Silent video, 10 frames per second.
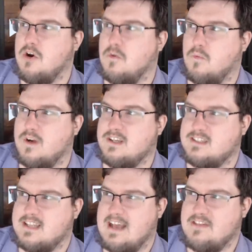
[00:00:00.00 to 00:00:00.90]

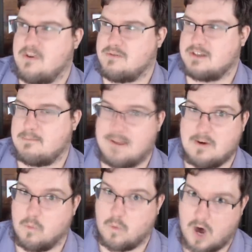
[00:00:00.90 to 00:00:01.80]
was that there was a
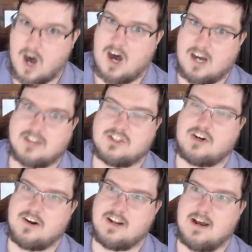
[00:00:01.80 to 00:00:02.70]
big Waaagh
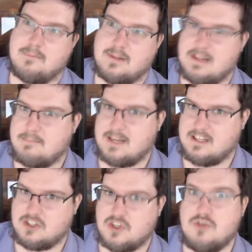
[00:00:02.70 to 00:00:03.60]
starting up, led by
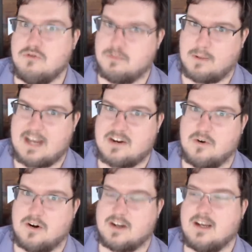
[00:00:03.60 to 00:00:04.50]
this huge Black
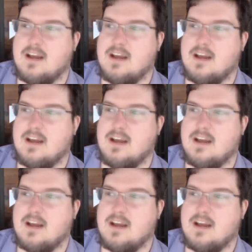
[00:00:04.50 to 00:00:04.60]
Orc,